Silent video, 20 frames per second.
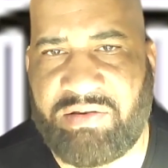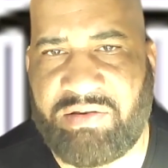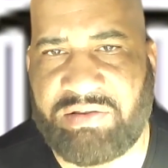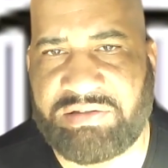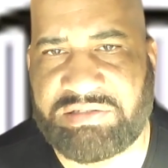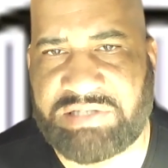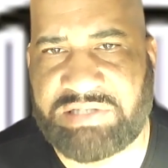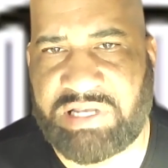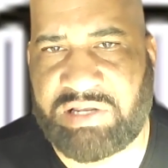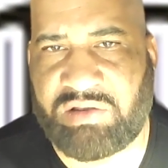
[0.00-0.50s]

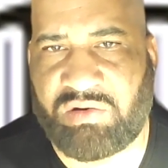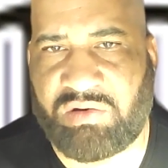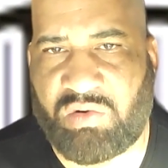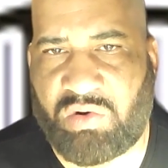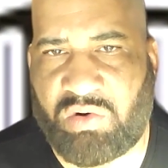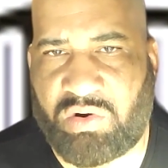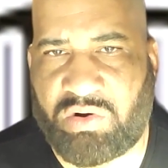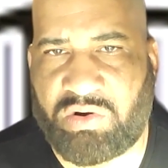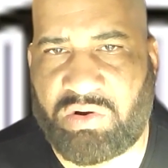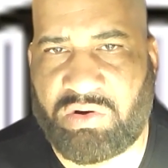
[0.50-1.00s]
second
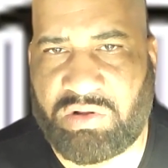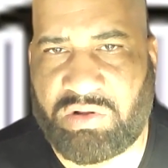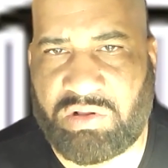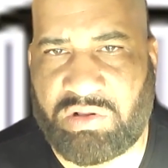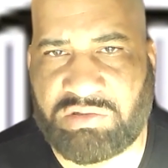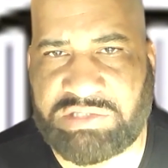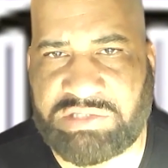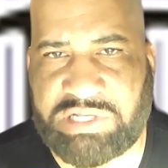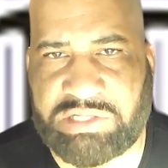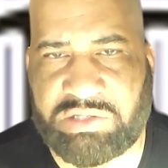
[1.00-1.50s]
quarter,
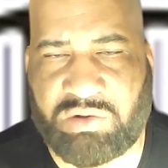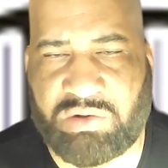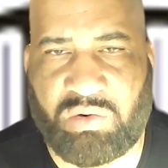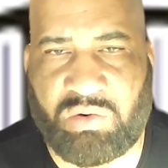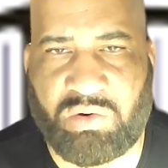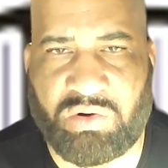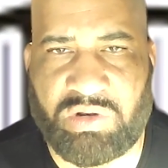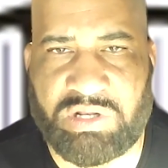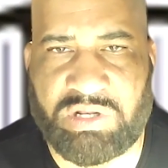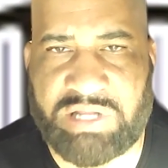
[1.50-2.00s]
close out
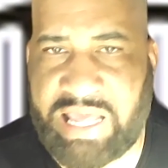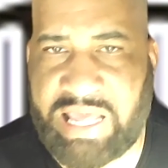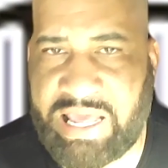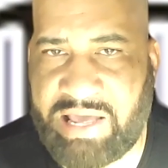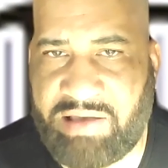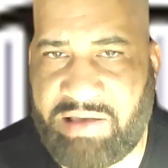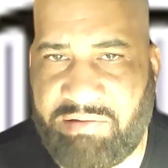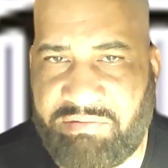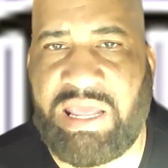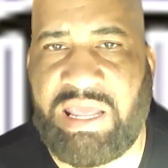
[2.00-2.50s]
the
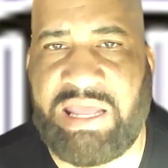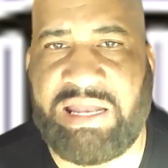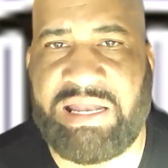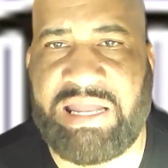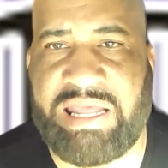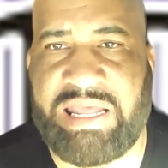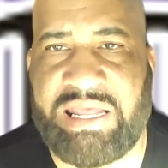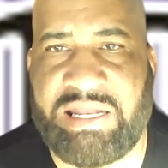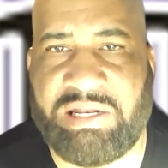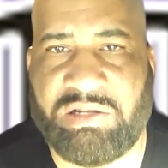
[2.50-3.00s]
half, and
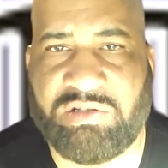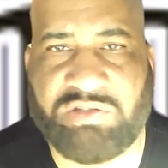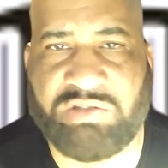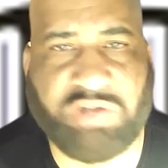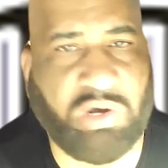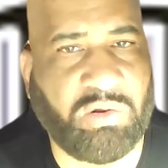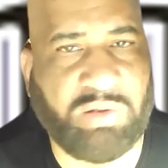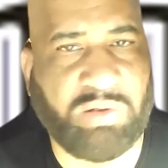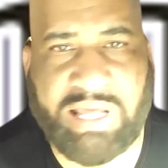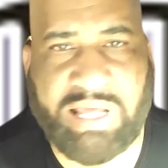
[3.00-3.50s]
then
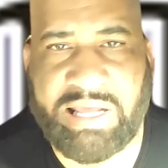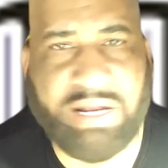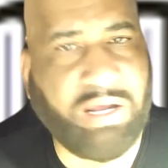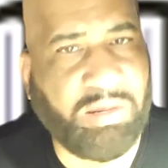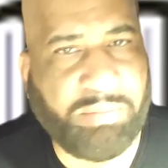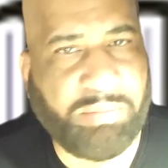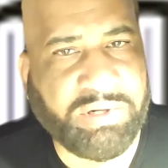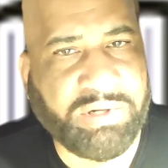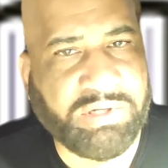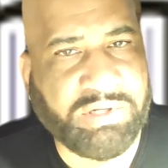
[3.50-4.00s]
don't let
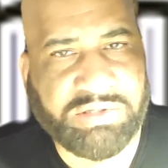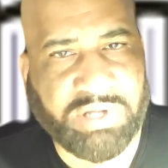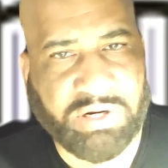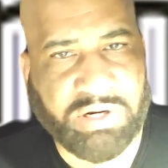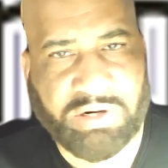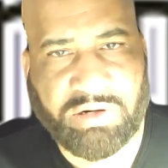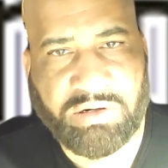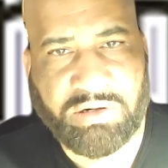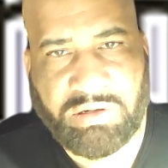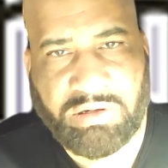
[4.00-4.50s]
up in the
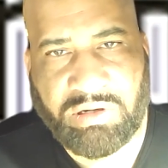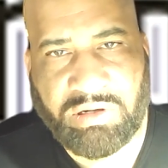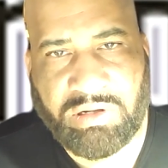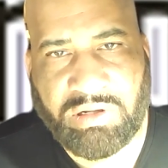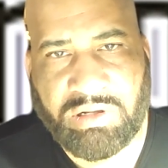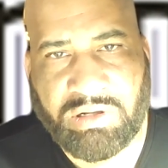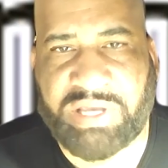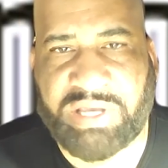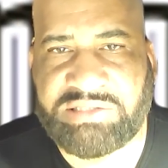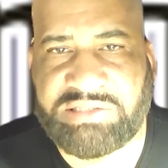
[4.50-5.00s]
third.
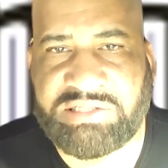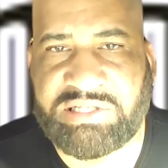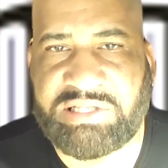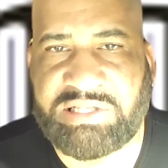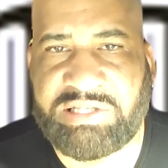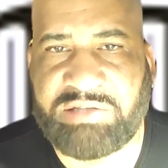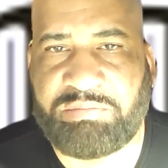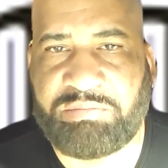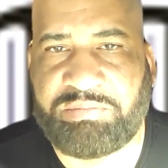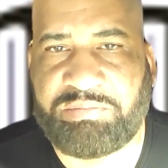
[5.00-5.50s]

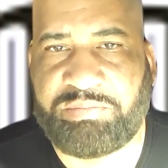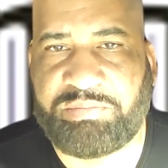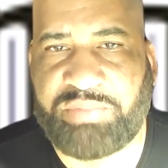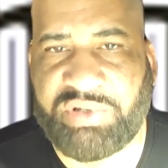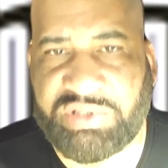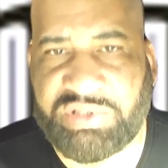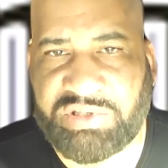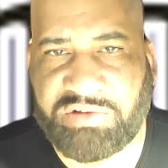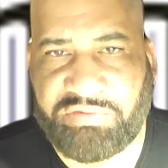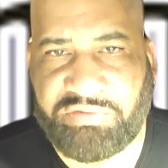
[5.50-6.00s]
Basically,
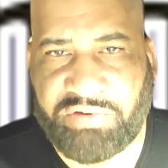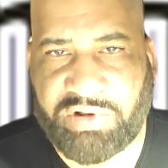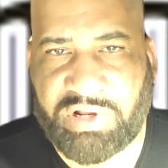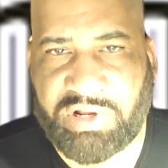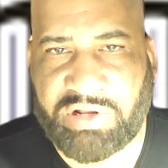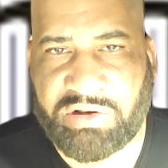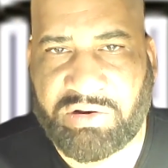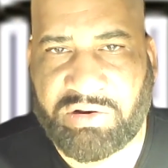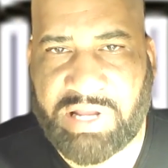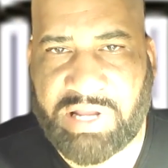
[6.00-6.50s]
put their foot
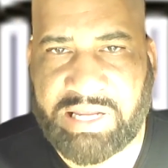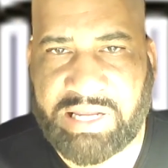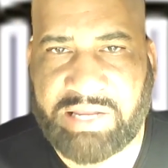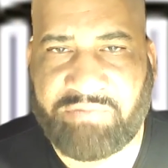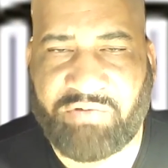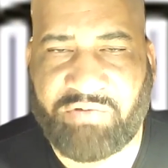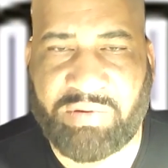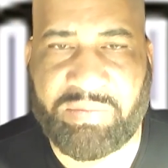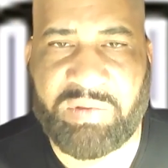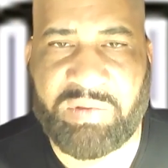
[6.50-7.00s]
on their neck
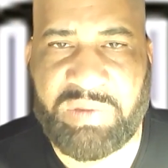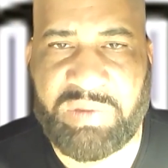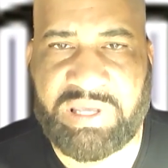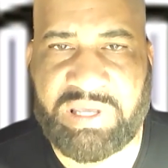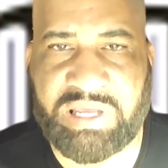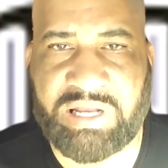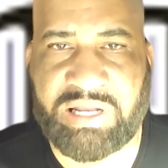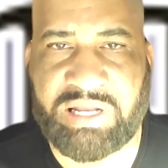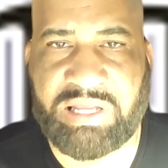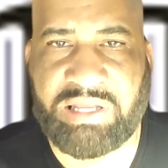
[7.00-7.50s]
from the
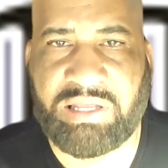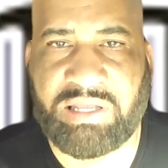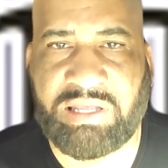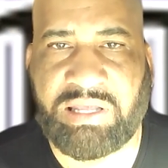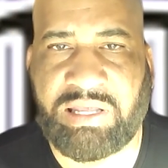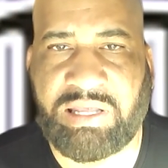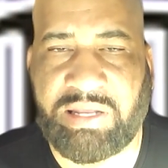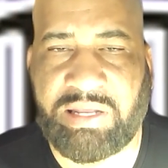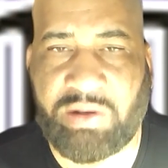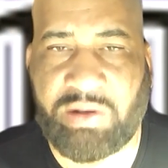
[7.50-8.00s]
beginning
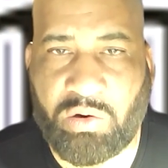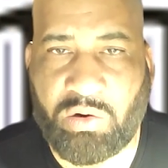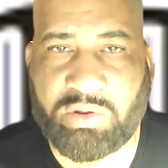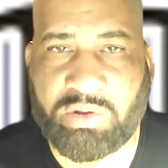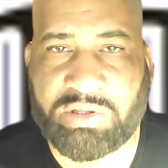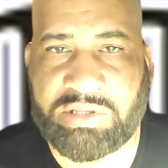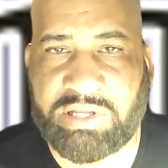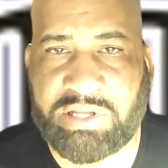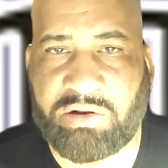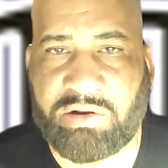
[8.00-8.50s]
and hold
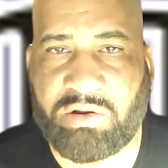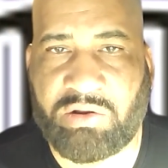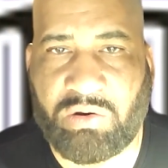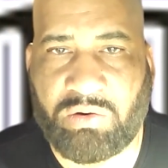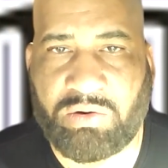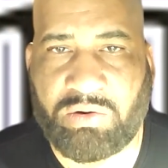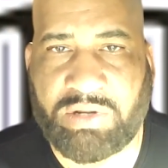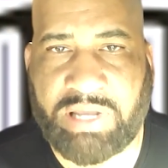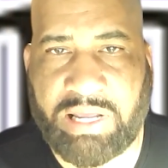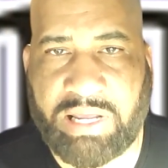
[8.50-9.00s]
it there the
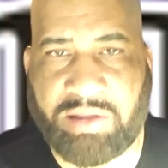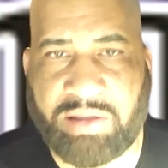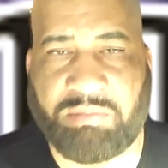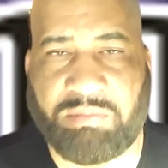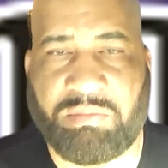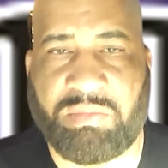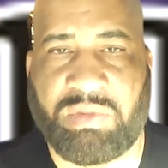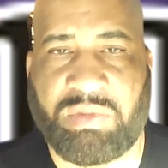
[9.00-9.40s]
whole game,